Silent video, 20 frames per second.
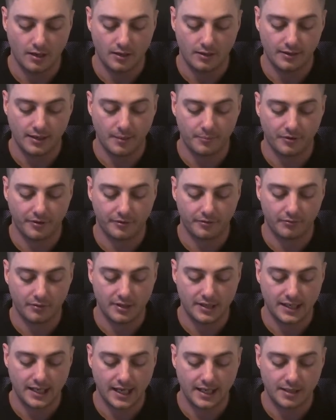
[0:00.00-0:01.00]
Number
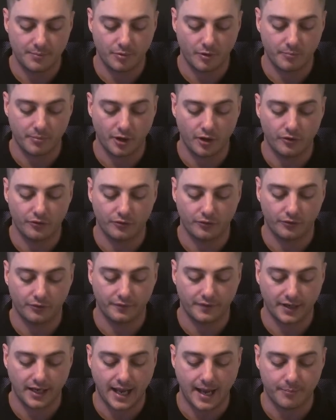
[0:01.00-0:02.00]
3, any proposals
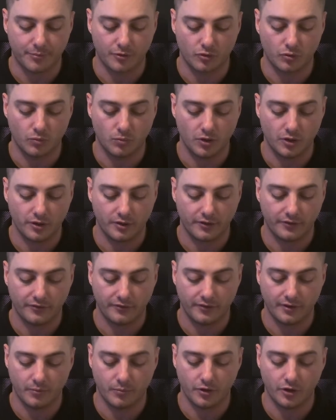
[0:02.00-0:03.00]
for capital
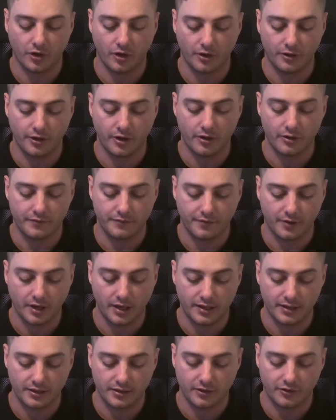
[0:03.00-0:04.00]
works that were not
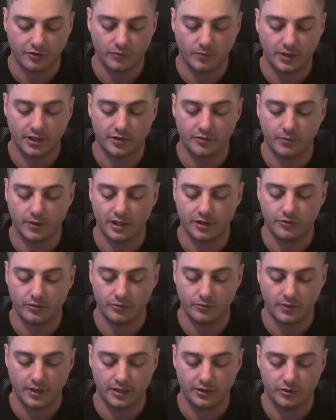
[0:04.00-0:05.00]
notified in the
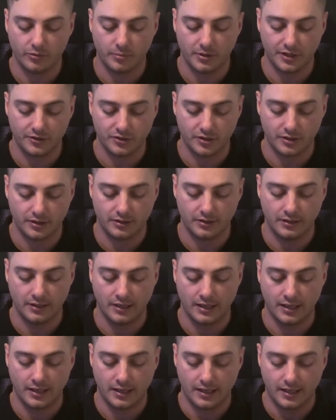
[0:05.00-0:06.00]
2022 annual budget.
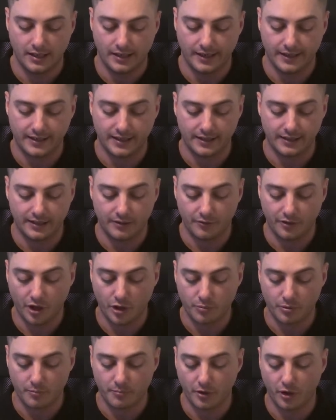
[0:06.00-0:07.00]
Again, there were
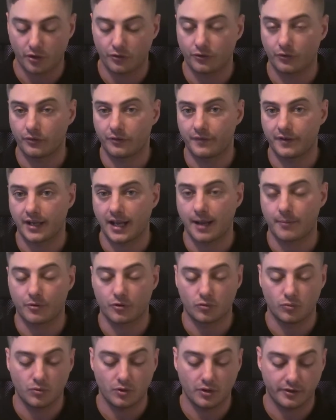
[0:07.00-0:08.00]
no proposals for
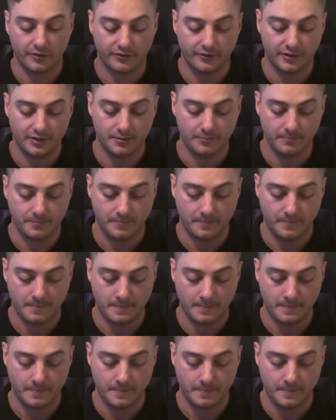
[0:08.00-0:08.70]
capital works here.